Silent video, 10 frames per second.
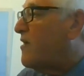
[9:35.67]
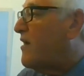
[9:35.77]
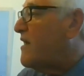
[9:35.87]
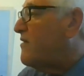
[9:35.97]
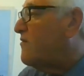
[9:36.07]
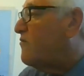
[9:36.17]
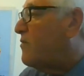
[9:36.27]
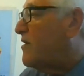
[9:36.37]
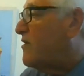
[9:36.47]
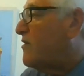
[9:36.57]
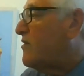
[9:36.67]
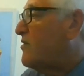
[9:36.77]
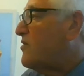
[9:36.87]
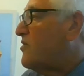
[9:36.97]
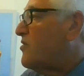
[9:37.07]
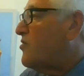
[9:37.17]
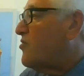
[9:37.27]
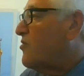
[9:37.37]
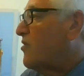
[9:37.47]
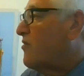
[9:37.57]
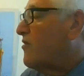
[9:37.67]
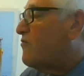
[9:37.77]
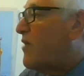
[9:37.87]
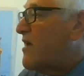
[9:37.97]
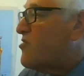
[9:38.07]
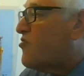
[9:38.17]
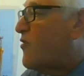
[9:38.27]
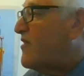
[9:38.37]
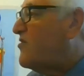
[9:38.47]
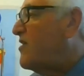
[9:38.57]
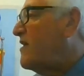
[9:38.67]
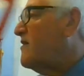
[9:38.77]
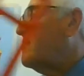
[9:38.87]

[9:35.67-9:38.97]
line of bar of page 20.